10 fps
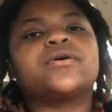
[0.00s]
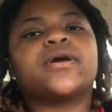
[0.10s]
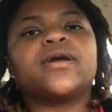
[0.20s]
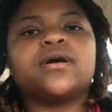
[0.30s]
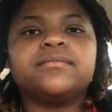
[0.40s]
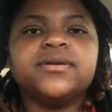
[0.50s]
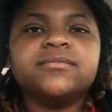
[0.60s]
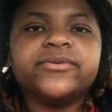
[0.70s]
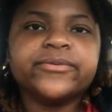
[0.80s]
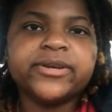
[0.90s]
Okay, I'm
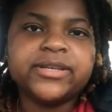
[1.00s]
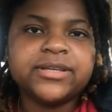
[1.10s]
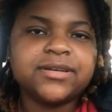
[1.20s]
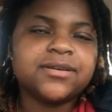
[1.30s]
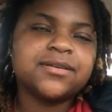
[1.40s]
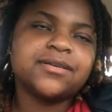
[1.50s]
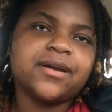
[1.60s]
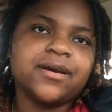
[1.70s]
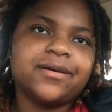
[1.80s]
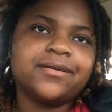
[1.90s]
in Meridian,
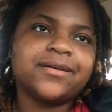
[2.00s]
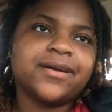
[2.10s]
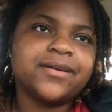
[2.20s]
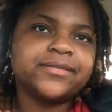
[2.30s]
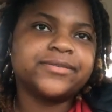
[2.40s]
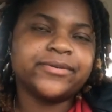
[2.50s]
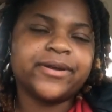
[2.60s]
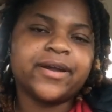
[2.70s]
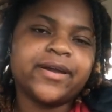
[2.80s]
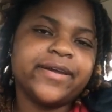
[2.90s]
y'all. I
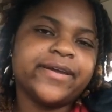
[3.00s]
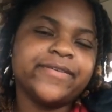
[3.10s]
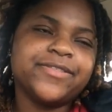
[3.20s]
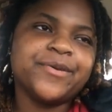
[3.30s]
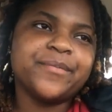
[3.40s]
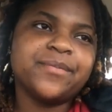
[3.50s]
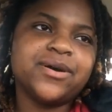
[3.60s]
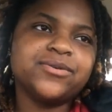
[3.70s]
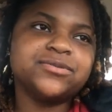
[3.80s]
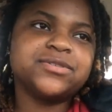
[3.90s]
swear I have the
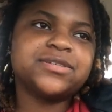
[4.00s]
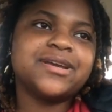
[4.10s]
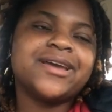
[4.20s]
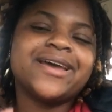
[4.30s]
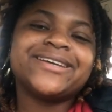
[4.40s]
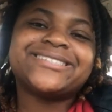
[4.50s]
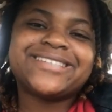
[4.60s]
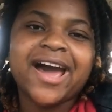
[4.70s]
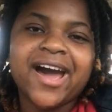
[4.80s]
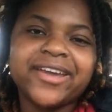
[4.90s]
most
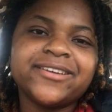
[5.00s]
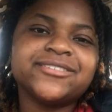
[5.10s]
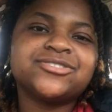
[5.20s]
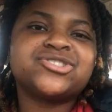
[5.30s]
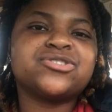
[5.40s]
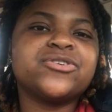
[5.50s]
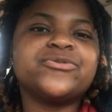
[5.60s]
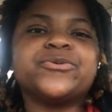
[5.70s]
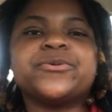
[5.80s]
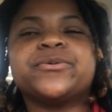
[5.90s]
tire
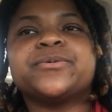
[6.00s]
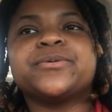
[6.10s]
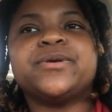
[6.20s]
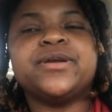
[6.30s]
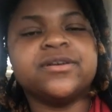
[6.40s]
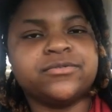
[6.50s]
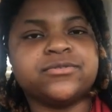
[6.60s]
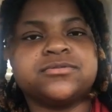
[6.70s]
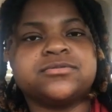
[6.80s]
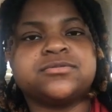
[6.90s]
trouble ever.